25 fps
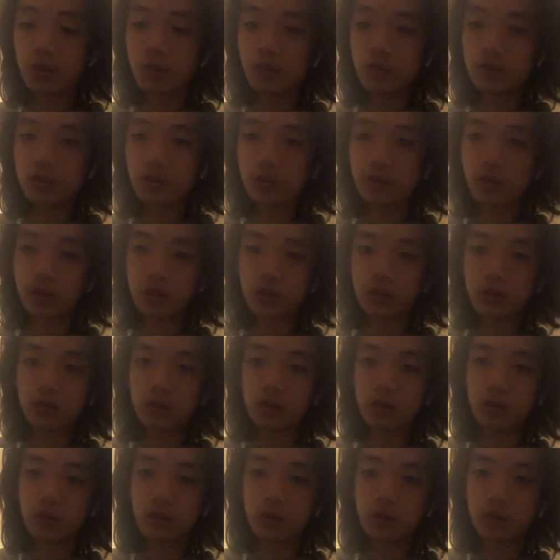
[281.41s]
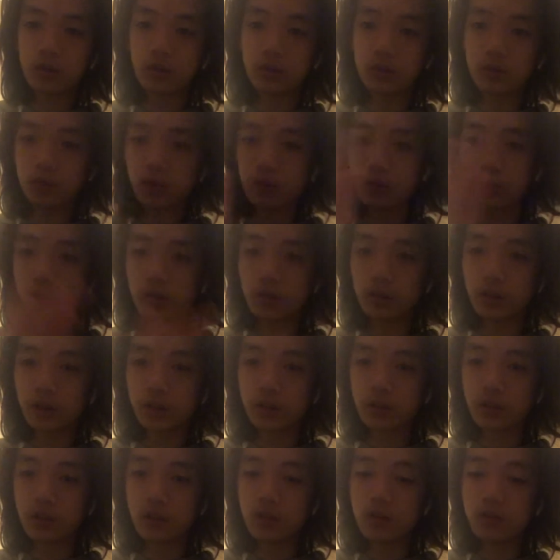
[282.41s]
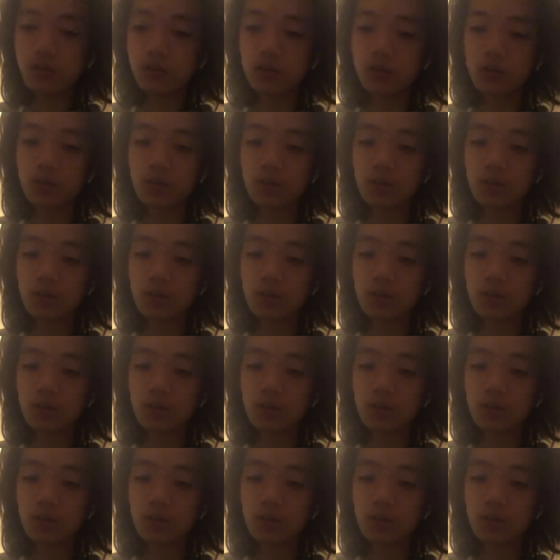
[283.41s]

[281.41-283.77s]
of just doing it like this,